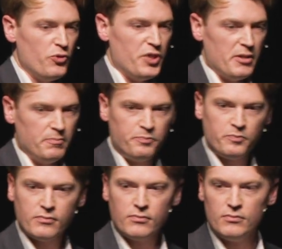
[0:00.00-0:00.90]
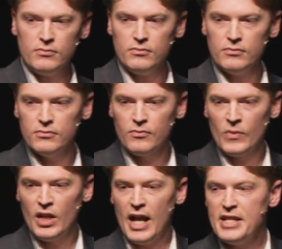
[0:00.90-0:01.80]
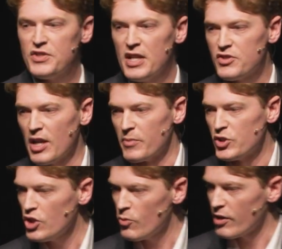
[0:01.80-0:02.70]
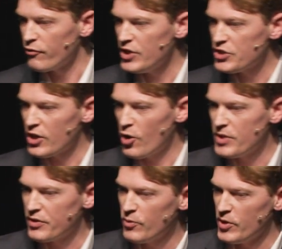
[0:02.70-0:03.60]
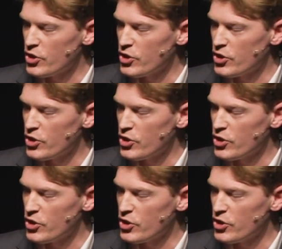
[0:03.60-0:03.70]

you did. And he said something. Do you know, when I finished that opening thing, we